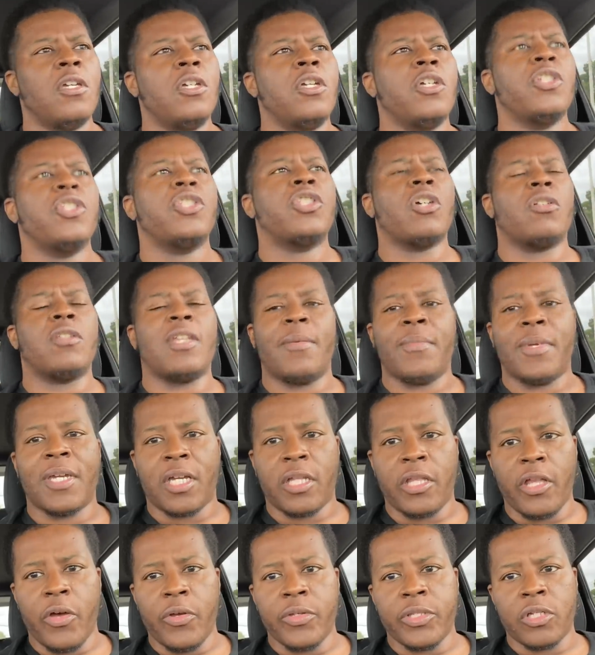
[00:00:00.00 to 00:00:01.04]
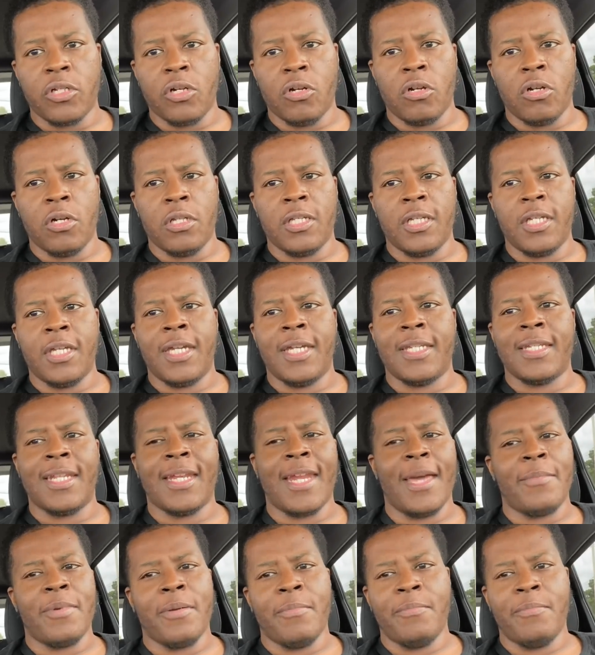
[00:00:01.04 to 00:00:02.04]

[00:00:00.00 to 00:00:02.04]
So they've been closing early, and then I've been